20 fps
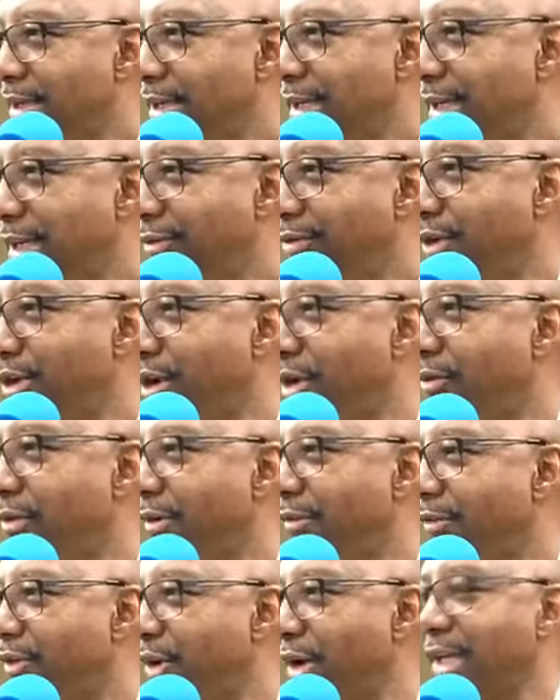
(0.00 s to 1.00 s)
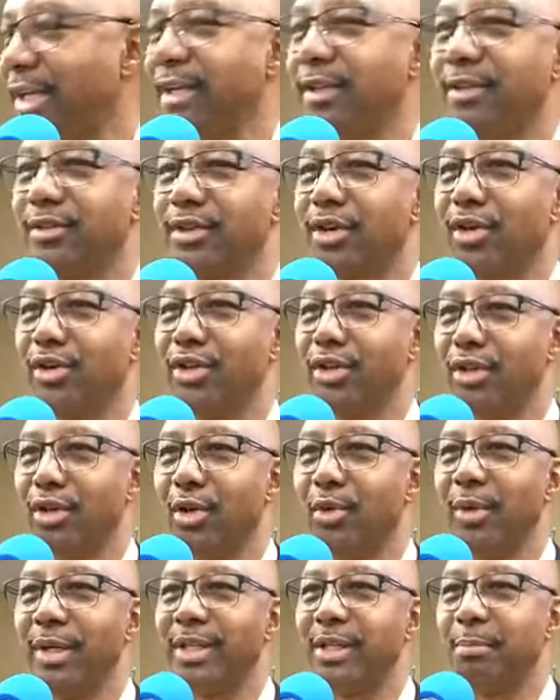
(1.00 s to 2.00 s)
If you're over 40 years old, you know
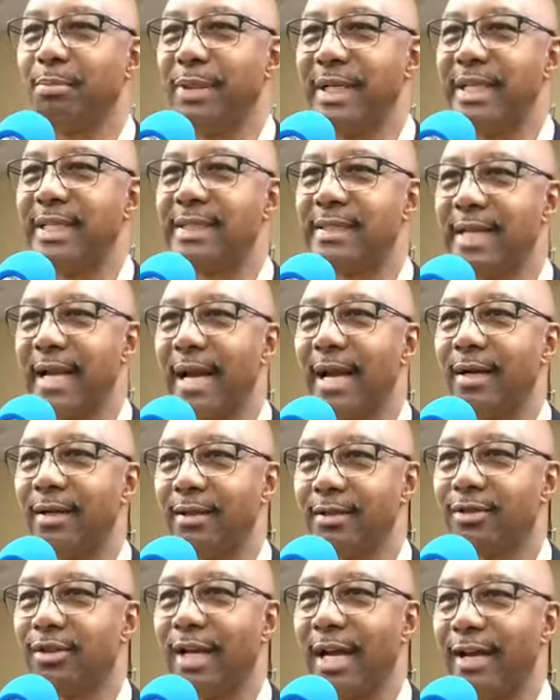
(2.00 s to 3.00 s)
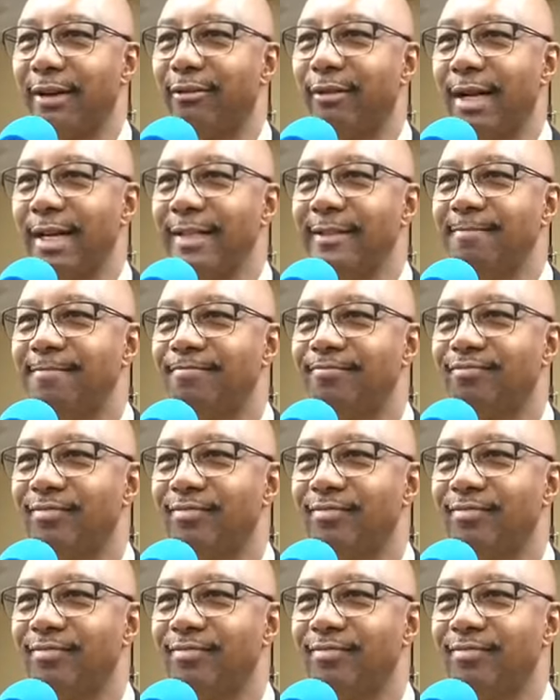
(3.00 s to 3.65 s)
what the peace sign looks like, right?